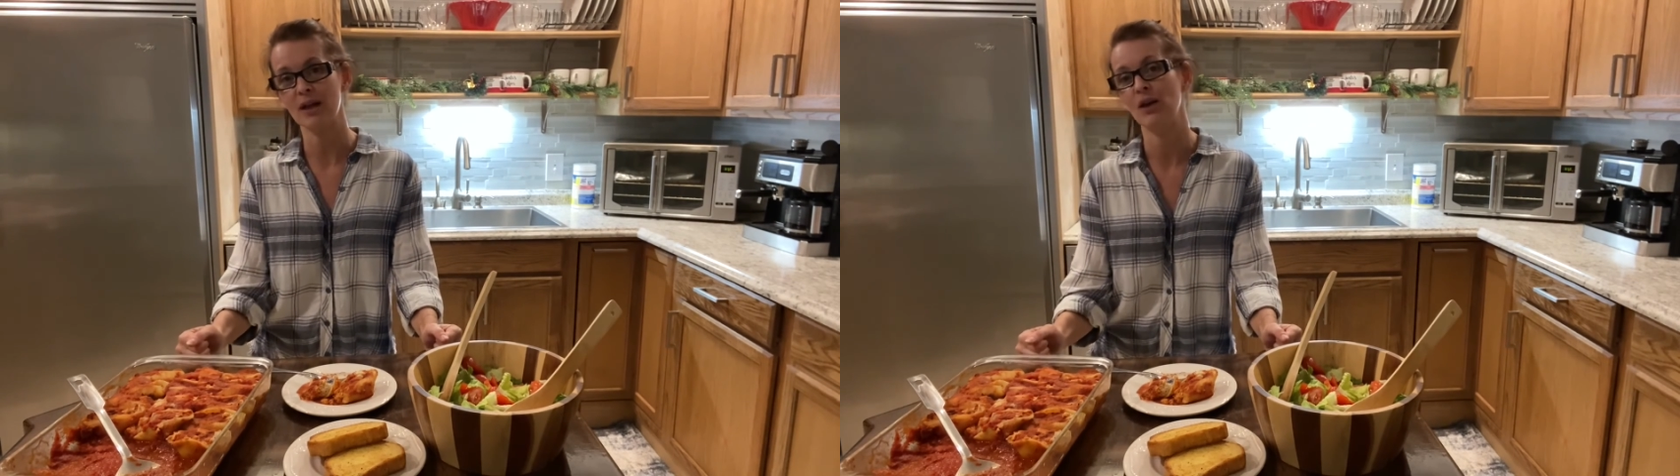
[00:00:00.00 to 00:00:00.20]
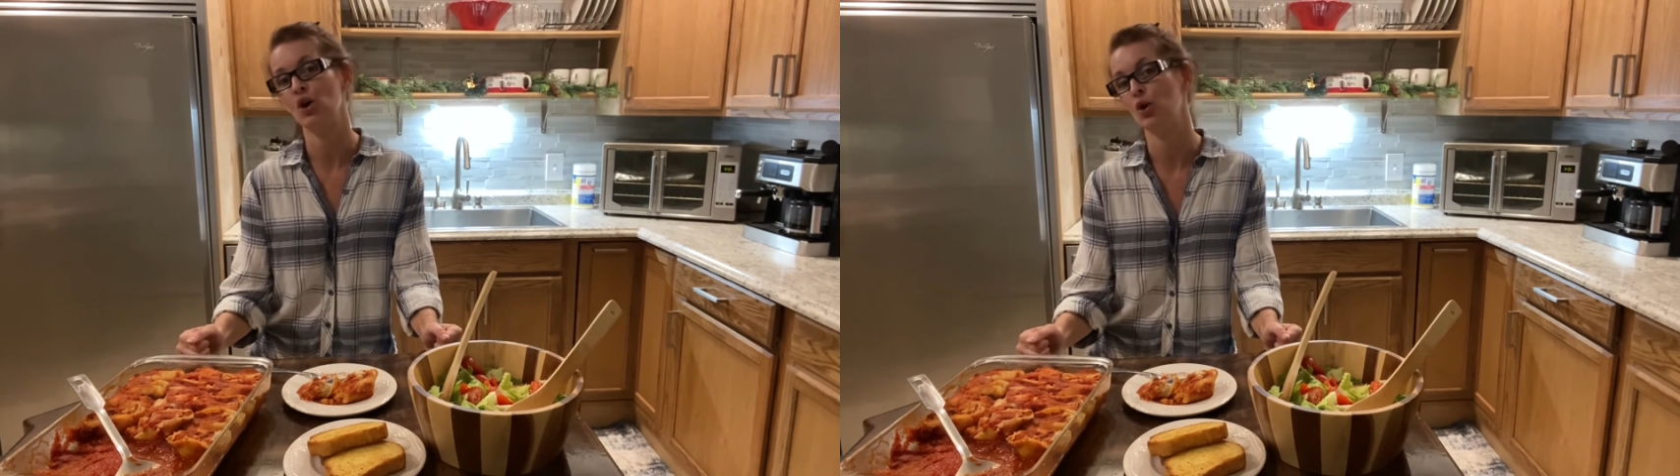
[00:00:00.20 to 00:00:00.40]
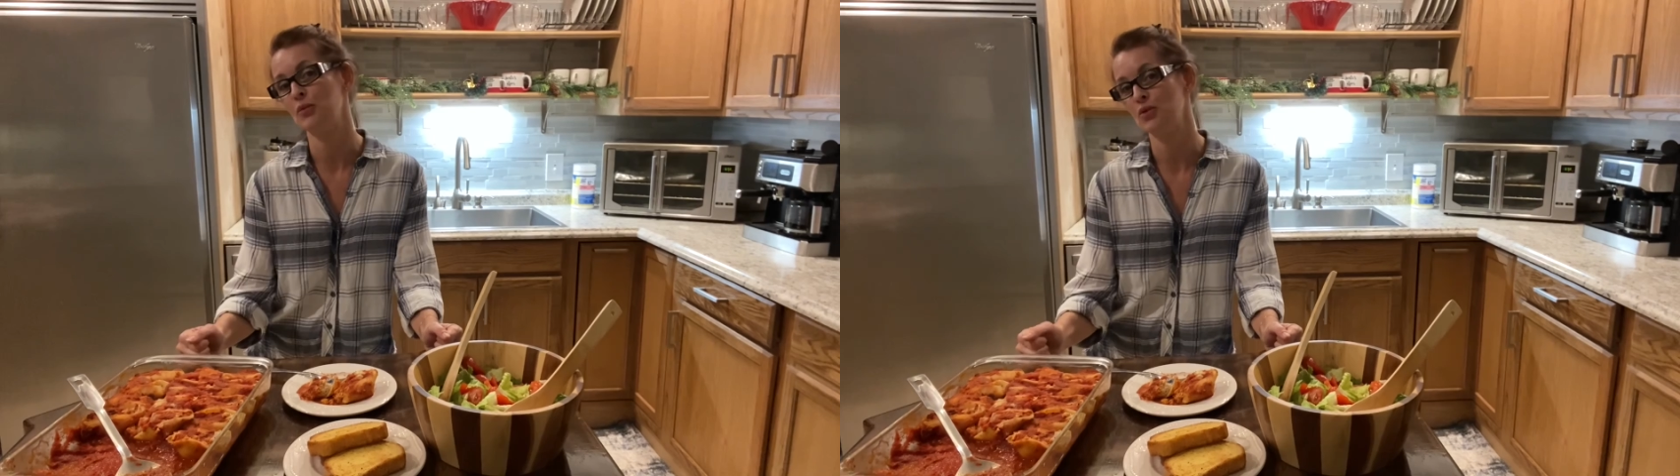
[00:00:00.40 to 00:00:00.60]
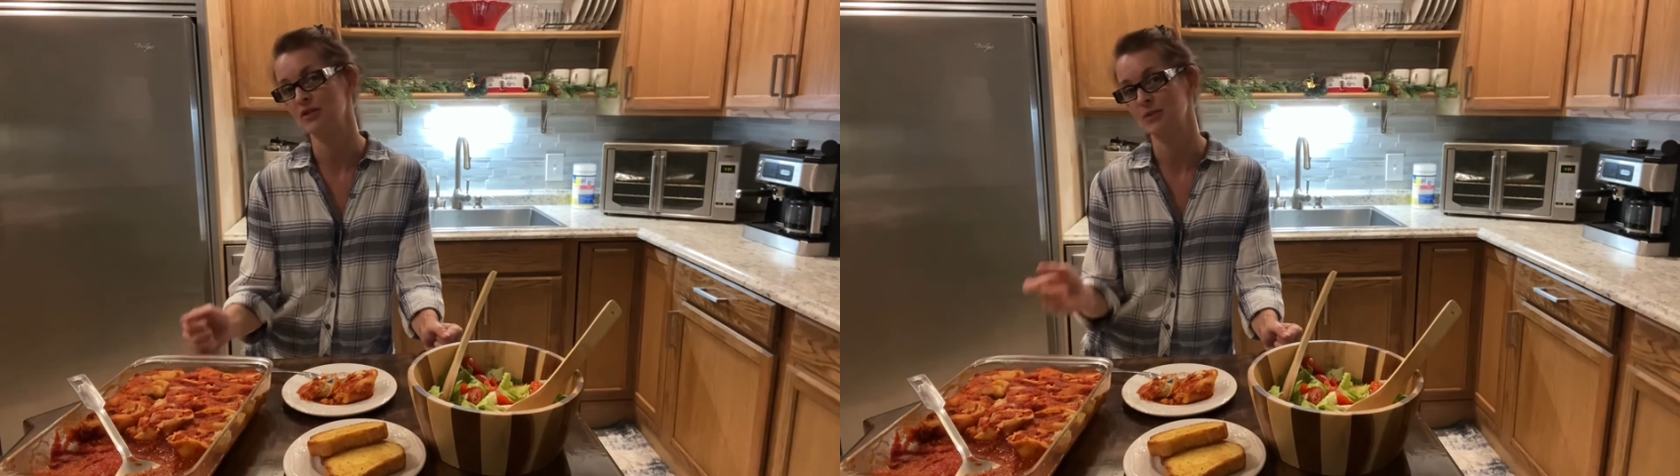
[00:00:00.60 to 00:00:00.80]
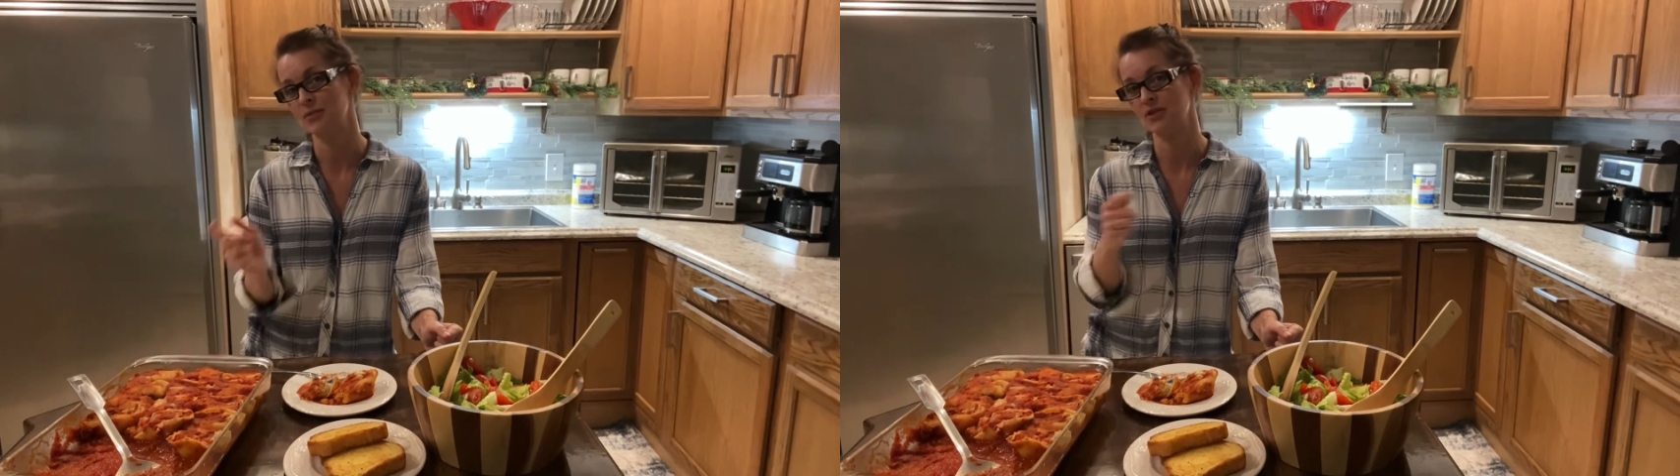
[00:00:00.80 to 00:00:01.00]
I hope you
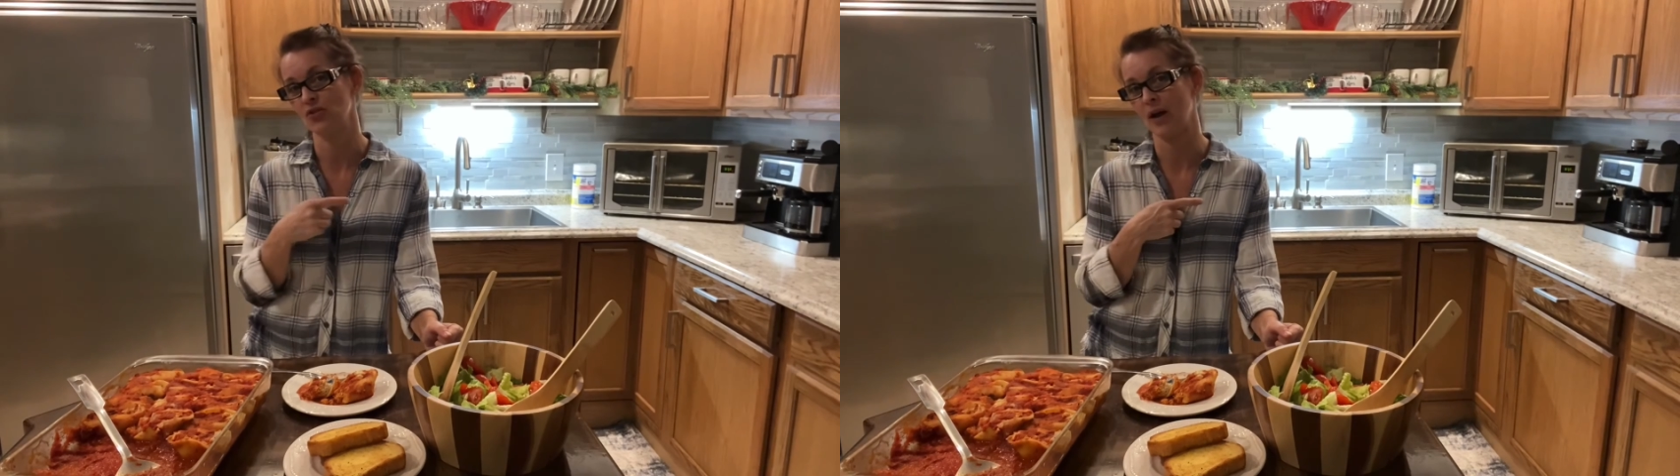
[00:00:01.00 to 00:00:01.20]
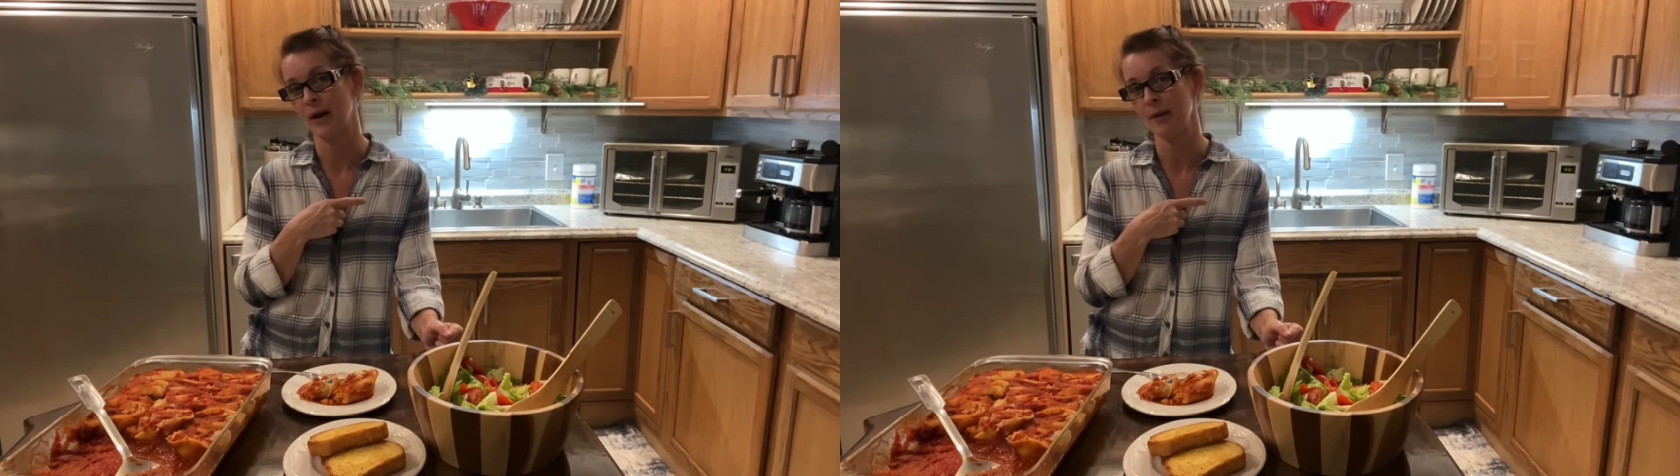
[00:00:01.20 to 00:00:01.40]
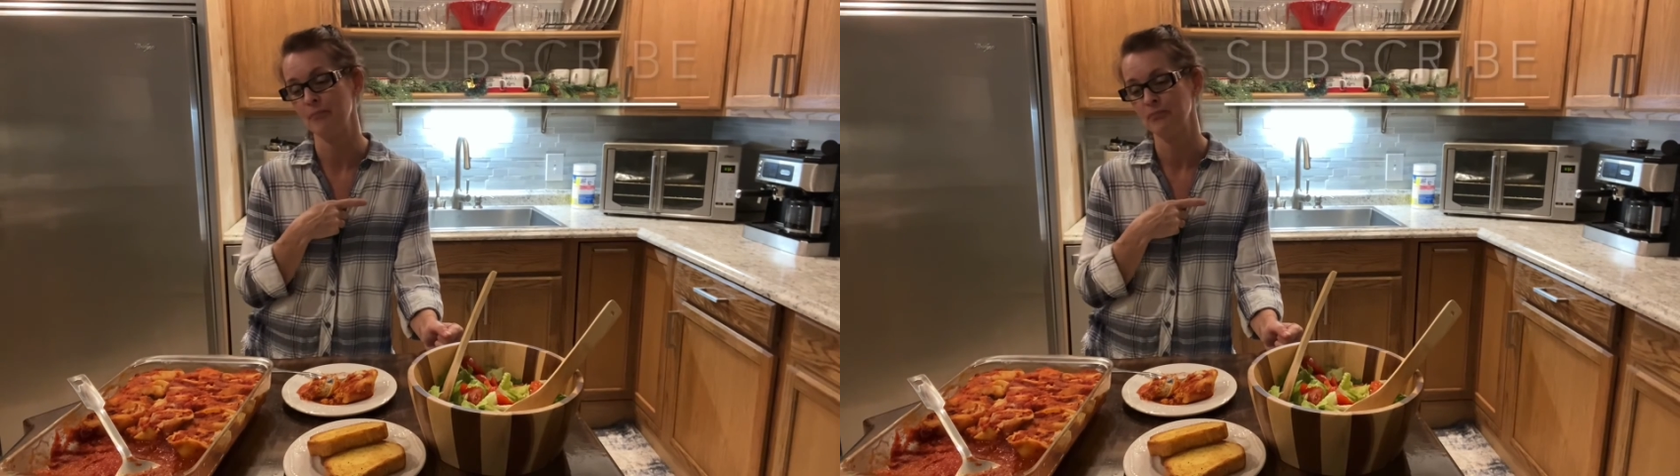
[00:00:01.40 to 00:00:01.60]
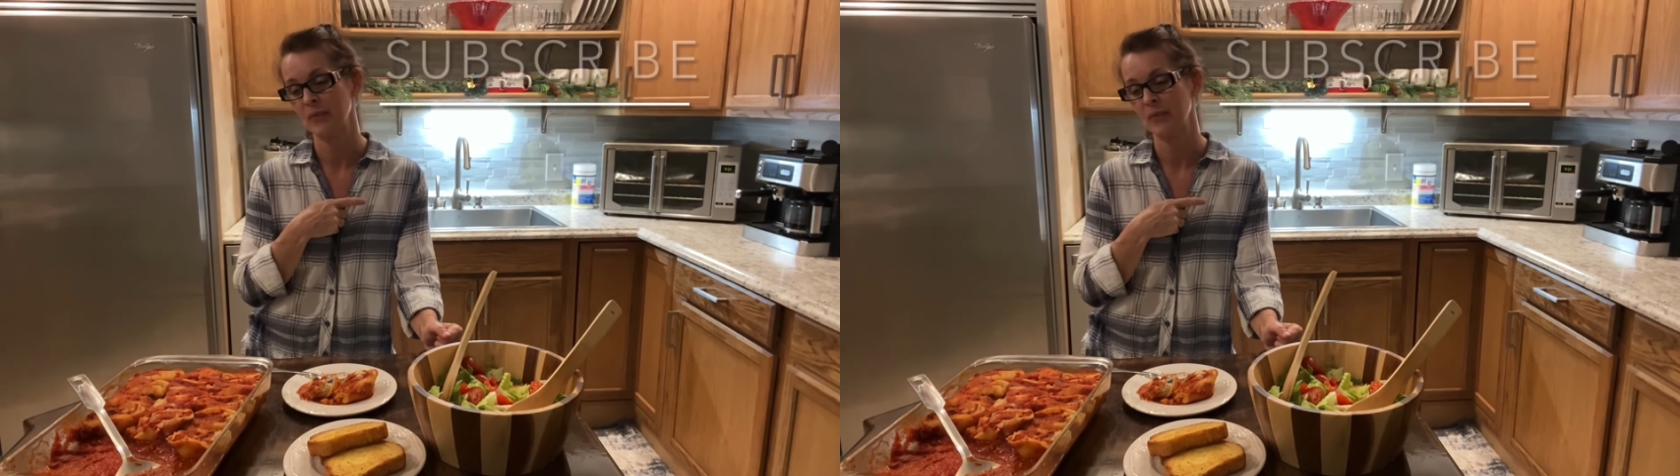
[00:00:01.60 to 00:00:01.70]
subscribe